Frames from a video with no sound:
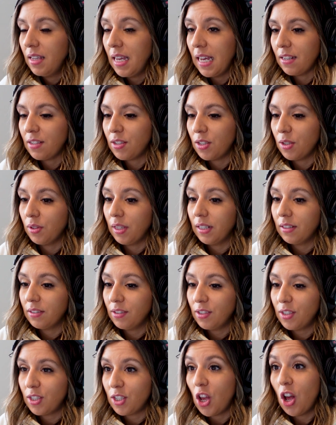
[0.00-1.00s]
Yeah, so
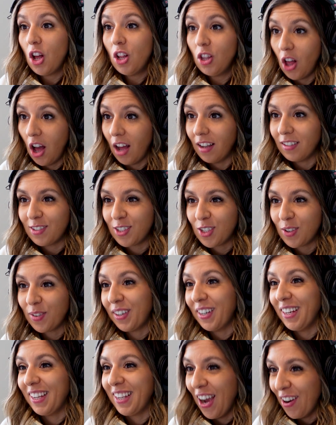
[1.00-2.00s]
there's a lot. So we're
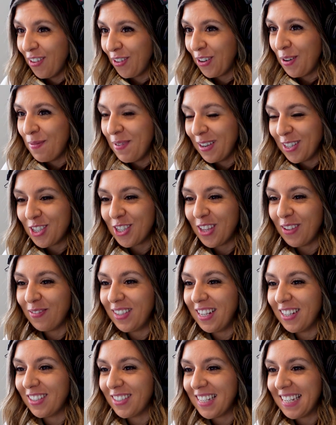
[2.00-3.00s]
going to cover a bunch of them
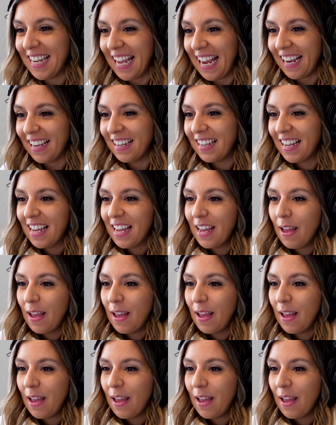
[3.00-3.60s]
here today.